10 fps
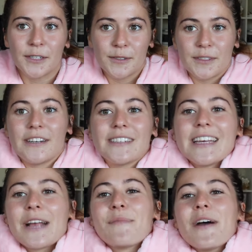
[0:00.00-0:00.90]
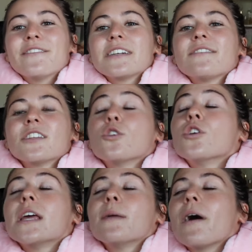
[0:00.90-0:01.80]
So it's like perfect for the
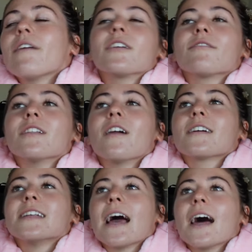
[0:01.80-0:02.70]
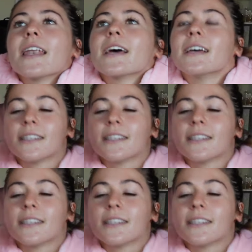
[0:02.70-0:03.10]
OODIE, perfect for lockdown.